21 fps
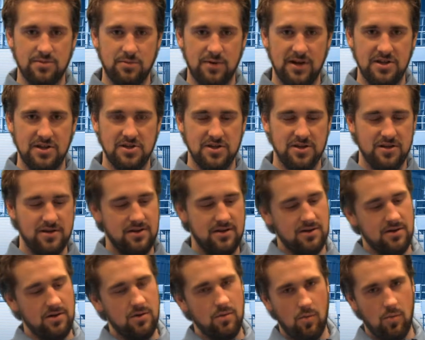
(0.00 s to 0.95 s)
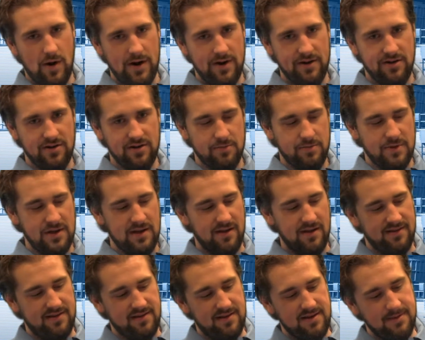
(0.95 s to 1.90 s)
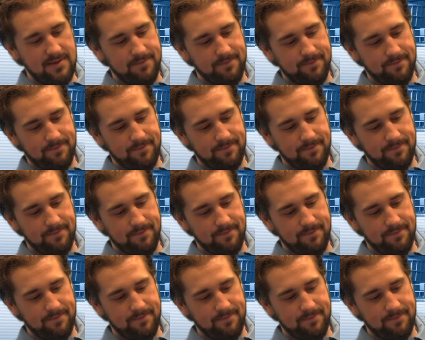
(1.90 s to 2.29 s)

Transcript: switch wired your PLC,